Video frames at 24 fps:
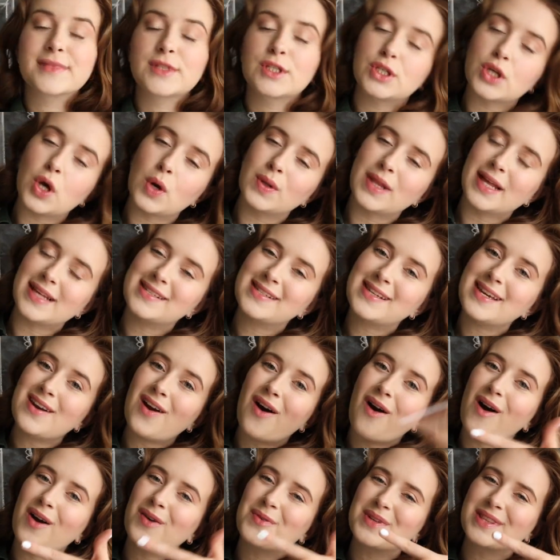So let's get
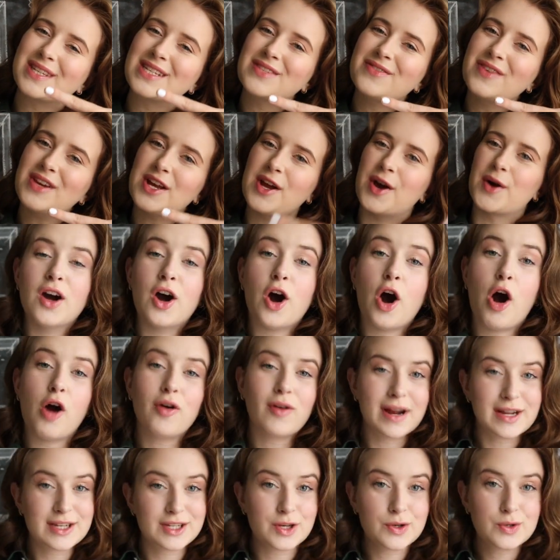on with this video. All
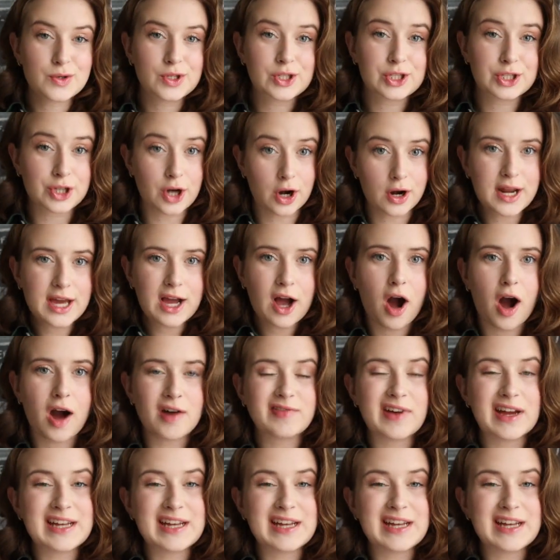right, so starting off,